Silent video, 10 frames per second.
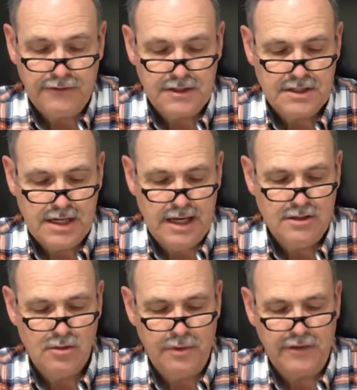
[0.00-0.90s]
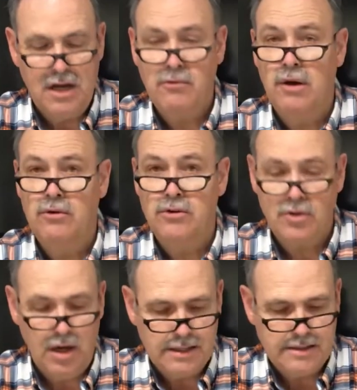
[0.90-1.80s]
signs. So we've got railroad
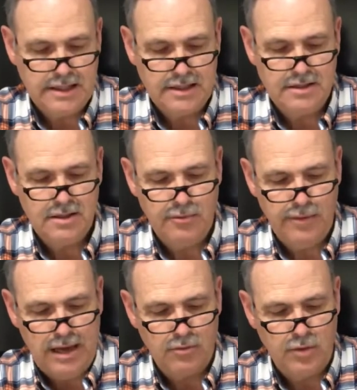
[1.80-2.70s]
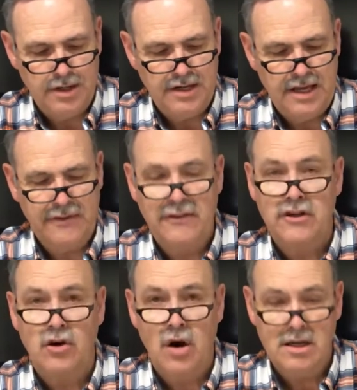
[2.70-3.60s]
crossings, the round one, and then the
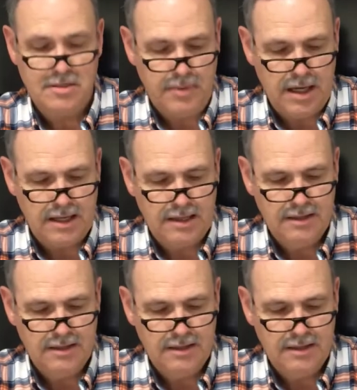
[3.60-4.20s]
crossbuck.